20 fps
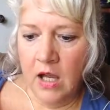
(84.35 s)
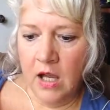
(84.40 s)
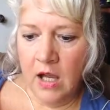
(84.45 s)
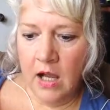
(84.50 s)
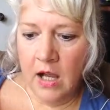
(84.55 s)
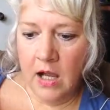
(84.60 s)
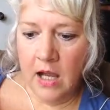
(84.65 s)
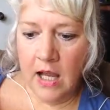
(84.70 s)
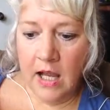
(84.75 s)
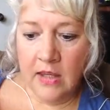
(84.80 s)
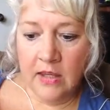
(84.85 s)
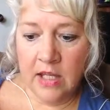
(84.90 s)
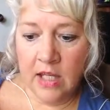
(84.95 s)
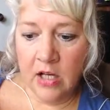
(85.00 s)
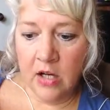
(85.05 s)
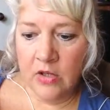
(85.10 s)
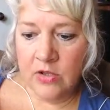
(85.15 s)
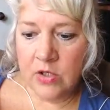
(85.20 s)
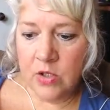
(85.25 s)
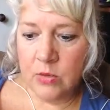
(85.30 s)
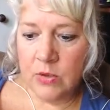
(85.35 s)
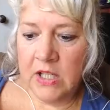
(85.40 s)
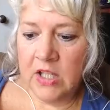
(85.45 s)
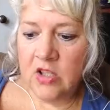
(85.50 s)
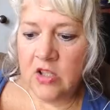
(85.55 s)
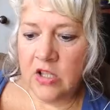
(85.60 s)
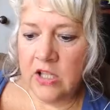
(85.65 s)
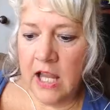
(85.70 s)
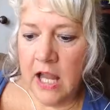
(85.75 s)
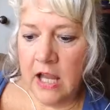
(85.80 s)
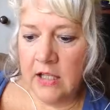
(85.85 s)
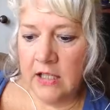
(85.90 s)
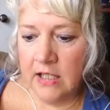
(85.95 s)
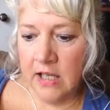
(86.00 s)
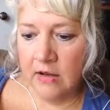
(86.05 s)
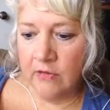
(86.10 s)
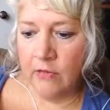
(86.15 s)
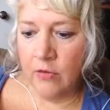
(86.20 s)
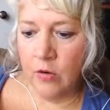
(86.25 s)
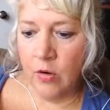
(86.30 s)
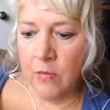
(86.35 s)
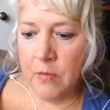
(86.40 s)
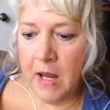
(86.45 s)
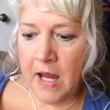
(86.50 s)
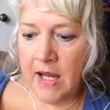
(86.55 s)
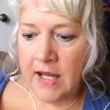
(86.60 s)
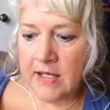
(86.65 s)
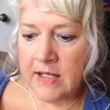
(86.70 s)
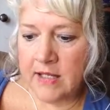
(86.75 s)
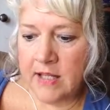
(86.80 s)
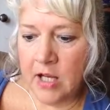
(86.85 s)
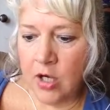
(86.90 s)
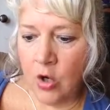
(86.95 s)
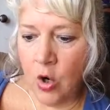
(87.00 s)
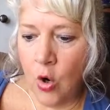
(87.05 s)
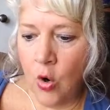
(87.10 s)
And that also each life form has their